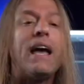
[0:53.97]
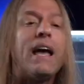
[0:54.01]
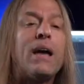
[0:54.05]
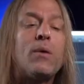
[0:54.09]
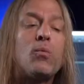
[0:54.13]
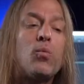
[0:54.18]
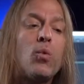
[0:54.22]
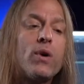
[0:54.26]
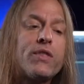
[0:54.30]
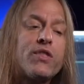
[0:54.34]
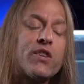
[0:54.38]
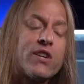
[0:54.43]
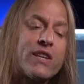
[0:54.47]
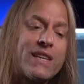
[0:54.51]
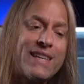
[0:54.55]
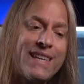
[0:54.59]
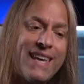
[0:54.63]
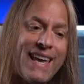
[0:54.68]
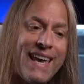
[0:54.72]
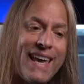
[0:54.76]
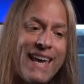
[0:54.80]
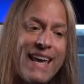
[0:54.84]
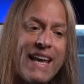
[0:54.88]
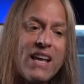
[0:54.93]
And what the
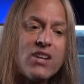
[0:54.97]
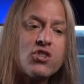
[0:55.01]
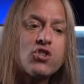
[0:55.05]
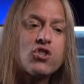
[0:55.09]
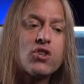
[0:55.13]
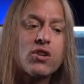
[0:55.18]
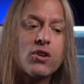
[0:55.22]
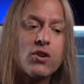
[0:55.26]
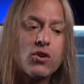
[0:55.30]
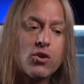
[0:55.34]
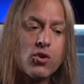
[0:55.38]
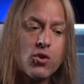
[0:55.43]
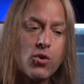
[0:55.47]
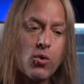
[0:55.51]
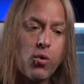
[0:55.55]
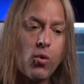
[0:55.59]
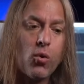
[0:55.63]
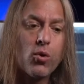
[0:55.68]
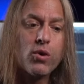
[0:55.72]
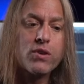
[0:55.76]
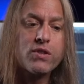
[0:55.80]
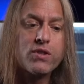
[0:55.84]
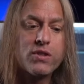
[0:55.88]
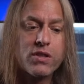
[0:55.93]
CAGED
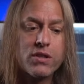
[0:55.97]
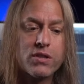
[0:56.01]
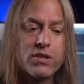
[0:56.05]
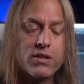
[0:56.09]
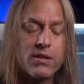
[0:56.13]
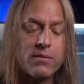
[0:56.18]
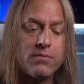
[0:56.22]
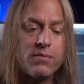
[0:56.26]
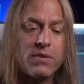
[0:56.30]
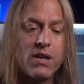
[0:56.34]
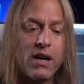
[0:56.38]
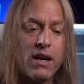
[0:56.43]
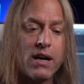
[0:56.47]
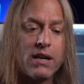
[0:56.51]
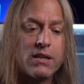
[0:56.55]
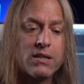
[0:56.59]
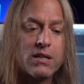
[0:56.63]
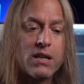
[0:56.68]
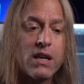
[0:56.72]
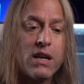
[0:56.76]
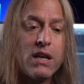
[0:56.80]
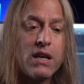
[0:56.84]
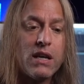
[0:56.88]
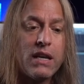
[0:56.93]
chord system
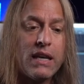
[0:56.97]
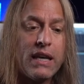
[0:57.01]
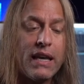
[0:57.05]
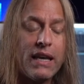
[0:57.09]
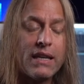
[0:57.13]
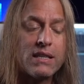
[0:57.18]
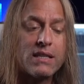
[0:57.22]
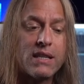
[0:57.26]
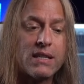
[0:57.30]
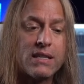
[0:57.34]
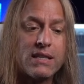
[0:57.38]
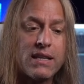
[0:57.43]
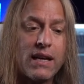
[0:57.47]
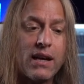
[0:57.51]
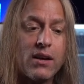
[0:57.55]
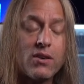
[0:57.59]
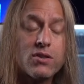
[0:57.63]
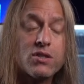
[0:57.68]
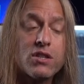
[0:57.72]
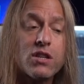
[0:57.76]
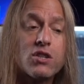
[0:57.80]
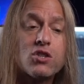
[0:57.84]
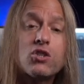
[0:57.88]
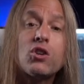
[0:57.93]
does is it
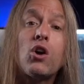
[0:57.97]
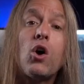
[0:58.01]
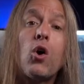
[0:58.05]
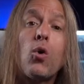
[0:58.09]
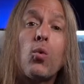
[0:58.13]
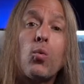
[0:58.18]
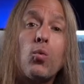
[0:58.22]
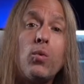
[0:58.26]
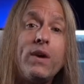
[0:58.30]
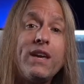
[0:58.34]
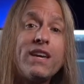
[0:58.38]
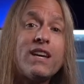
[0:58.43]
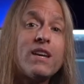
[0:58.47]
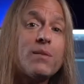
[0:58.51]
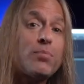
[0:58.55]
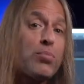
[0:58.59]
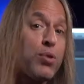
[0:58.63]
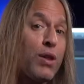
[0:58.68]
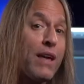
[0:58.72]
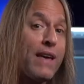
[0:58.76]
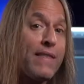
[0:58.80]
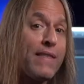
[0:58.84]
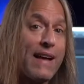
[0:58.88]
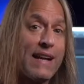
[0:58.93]
tells us we
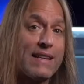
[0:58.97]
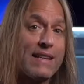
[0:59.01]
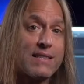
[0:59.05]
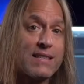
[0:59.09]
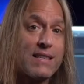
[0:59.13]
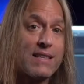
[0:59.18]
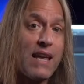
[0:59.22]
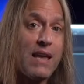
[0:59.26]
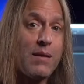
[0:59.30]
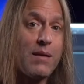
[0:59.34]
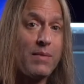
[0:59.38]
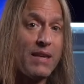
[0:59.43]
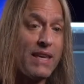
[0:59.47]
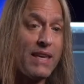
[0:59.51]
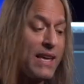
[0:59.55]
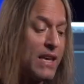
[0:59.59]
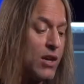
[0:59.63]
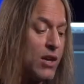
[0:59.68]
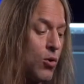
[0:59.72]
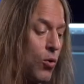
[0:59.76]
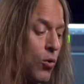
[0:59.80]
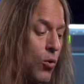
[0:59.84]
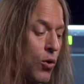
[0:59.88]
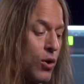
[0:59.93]
could play that same
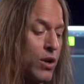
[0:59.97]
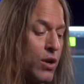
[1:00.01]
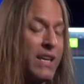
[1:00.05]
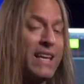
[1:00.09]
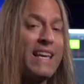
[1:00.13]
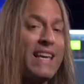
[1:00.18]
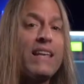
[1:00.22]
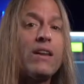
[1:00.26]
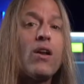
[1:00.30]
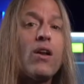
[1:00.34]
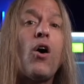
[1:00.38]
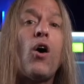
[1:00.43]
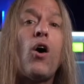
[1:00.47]
E chord in